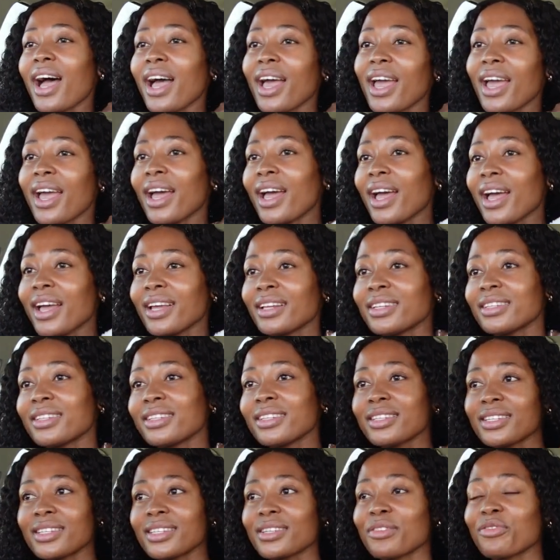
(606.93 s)

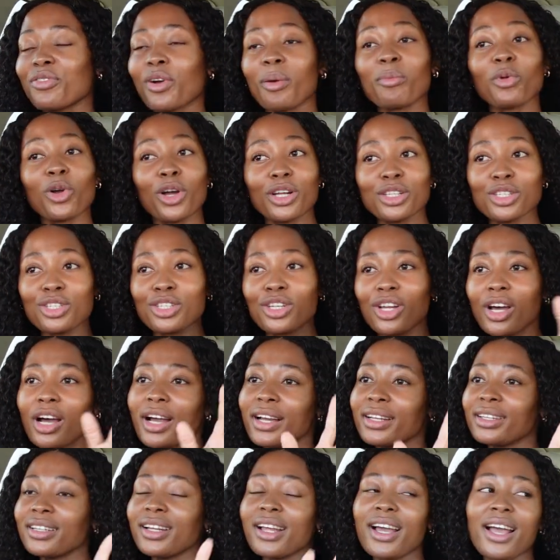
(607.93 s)
and from Cotton
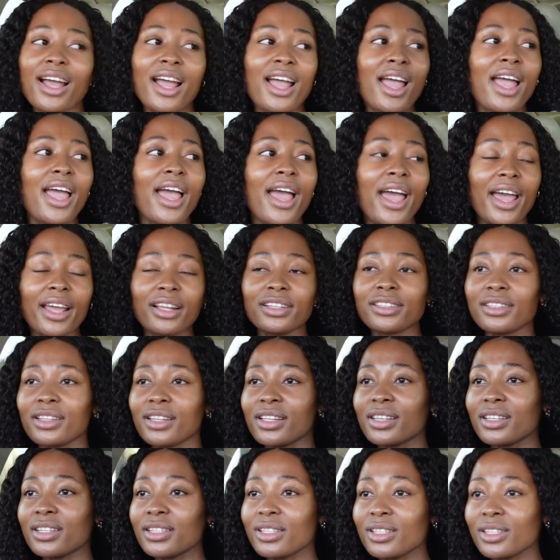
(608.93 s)
On,
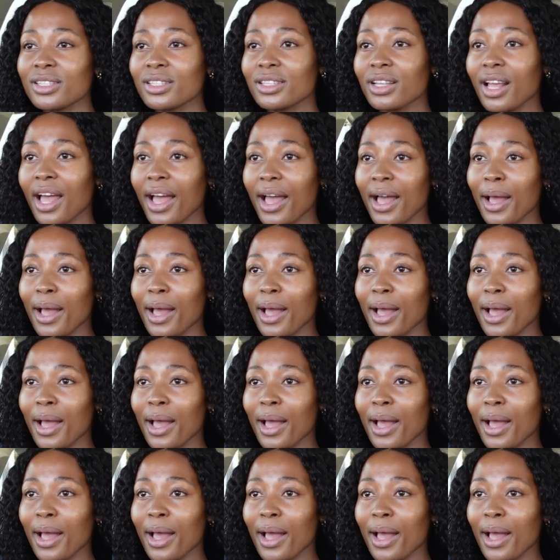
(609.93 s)
and this